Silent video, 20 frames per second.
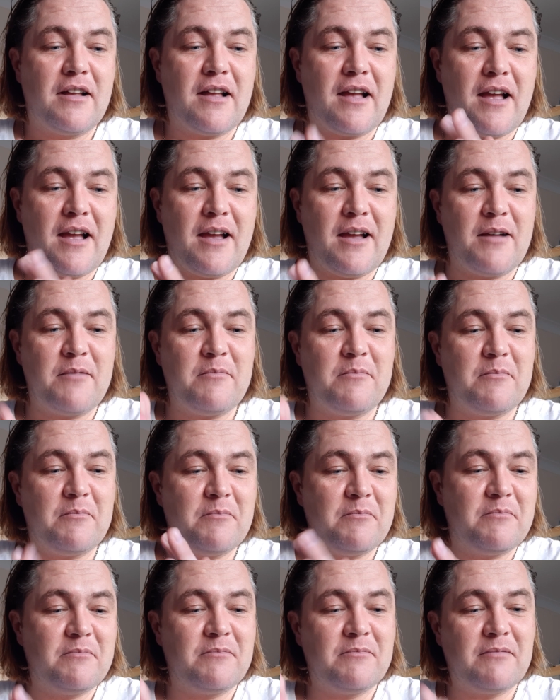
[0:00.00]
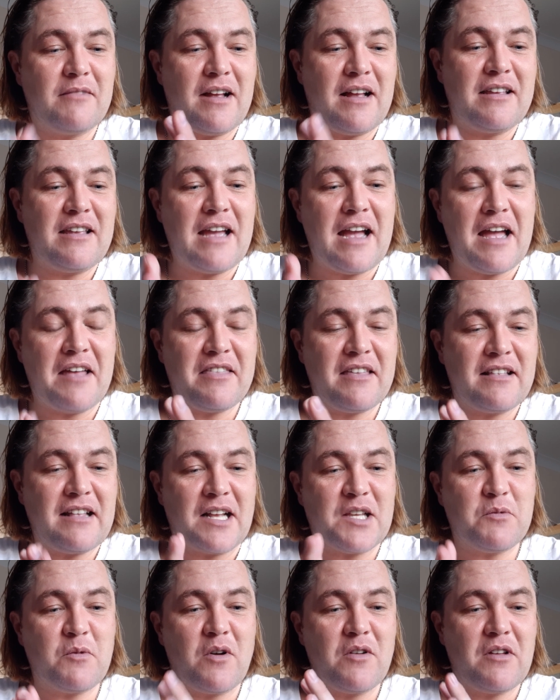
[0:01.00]
um, yeah, I think
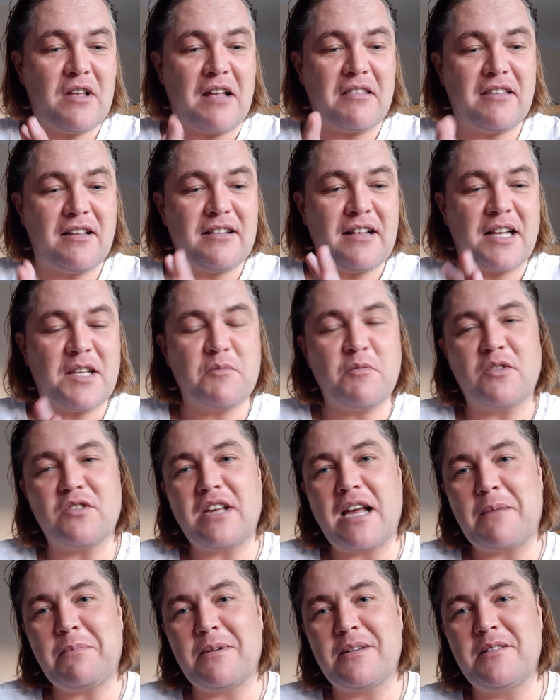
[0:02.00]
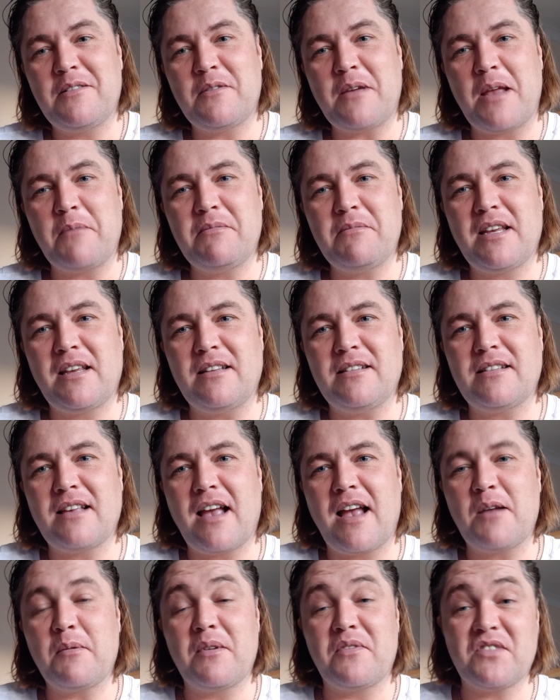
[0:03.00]
that's what I think that's what's happened in
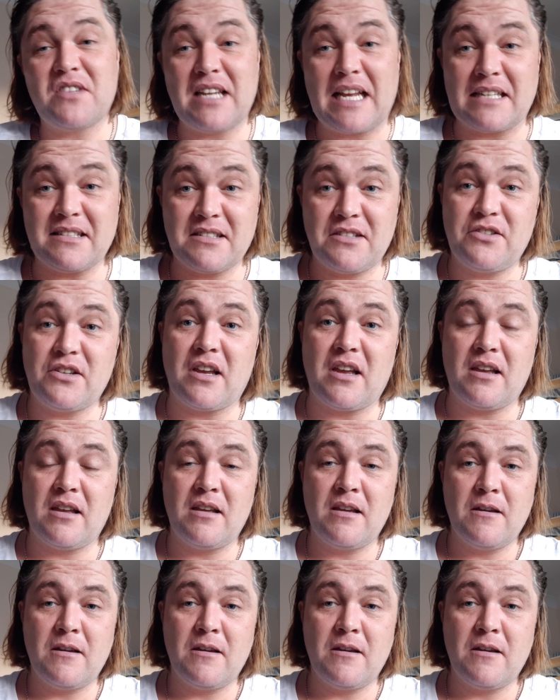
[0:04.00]
Teesside with Slazenger,